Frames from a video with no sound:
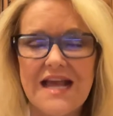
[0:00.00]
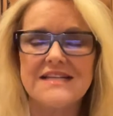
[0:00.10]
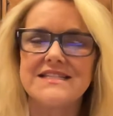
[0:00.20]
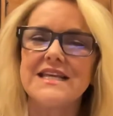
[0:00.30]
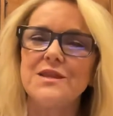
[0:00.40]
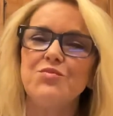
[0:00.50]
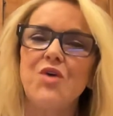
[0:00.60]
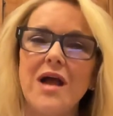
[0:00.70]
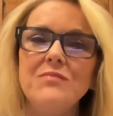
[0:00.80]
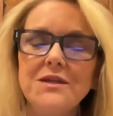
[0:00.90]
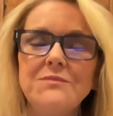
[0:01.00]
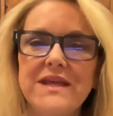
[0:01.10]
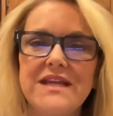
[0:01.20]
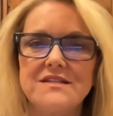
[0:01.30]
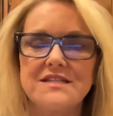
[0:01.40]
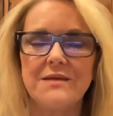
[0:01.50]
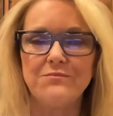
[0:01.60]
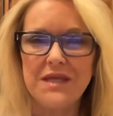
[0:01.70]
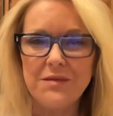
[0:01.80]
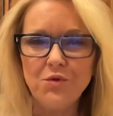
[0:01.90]
See, the problem is
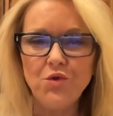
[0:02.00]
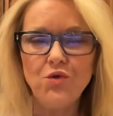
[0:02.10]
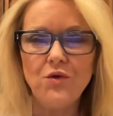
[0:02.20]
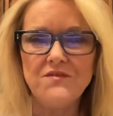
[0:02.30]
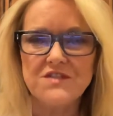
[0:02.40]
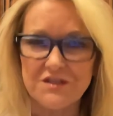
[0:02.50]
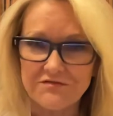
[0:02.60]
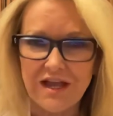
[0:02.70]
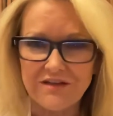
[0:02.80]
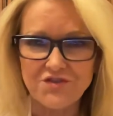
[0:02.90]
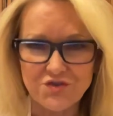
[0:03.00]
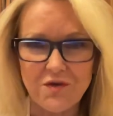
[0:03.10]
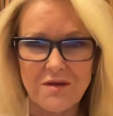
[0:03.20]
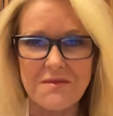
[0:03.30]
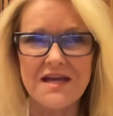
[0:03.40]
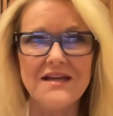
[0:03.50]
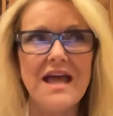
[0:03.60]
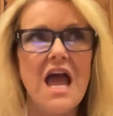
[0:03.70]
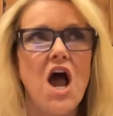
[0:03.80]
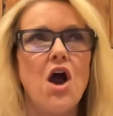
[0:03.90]
that people who have survived trauma
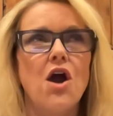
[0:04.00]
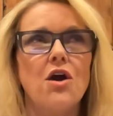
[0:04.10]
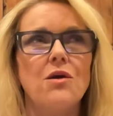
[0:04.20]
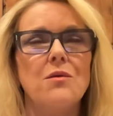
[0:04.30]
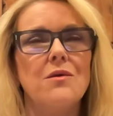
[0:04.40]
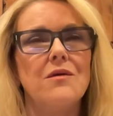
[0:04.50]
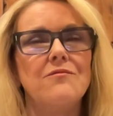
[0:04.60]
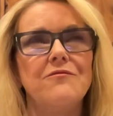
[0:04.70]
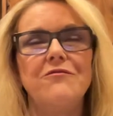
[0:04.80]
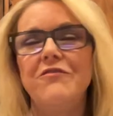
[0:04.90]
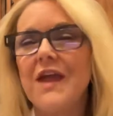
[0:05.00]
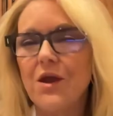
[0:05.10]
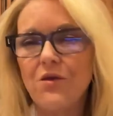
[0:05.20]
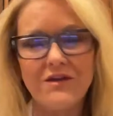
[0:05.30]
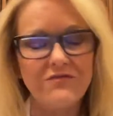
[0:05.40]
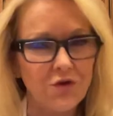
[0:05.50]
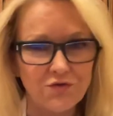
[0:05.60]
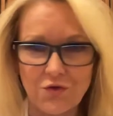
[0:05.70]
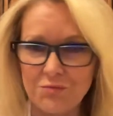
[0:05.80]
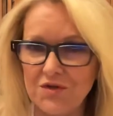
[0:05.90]
are very
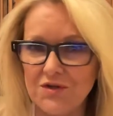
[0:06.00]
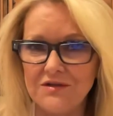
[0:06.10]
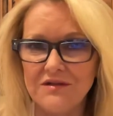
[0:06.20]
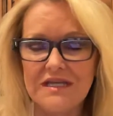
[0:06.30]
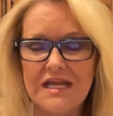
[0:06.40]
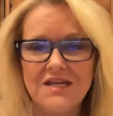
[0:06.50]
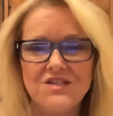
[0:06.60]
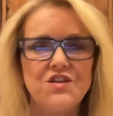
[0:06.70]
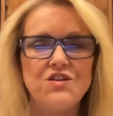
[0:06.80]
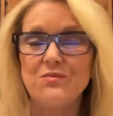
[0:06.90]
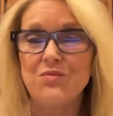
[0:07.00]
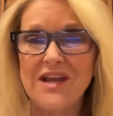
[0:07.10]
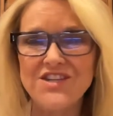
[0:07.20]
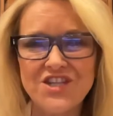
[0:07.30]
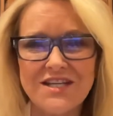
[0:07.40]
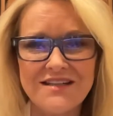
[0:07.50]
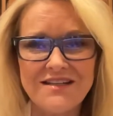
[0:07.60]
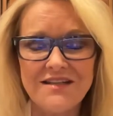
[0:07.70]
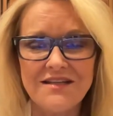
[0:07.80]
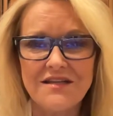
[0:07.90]
vulnerable to
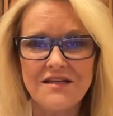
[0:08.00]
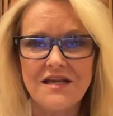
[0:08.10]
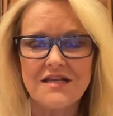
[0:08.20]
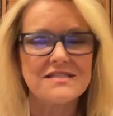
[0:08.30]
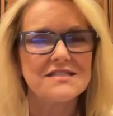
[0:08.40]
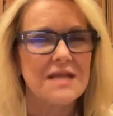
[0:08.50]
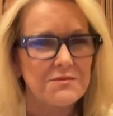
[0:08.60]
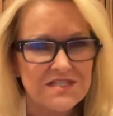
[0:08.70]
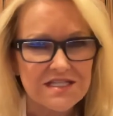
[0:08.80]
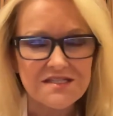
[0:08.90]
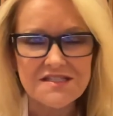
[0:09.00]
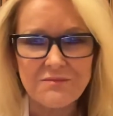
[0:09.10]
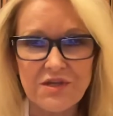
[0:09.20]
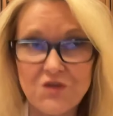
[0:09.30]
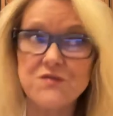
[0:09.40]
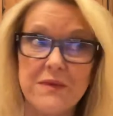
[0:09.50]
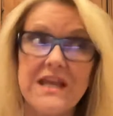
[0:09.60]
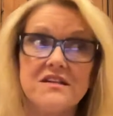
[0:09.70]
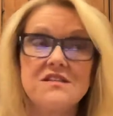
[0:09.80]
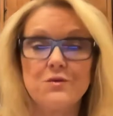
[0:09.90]
depression, substance abuse,
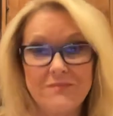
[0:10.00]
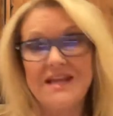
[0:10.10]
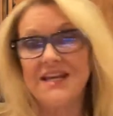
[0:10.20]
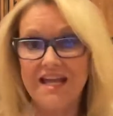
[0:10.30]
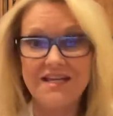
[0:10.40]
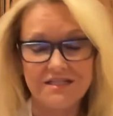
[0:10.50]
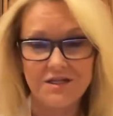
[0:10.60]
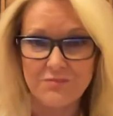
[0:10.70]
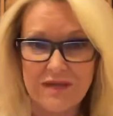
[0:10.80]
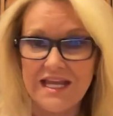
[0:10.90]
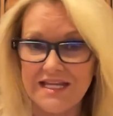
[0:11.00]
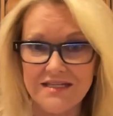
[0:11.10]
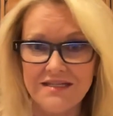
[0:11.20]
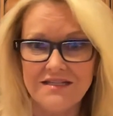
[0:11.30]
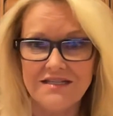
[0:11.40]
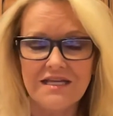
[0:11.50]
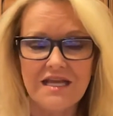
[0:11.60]
because they're medicating their pain,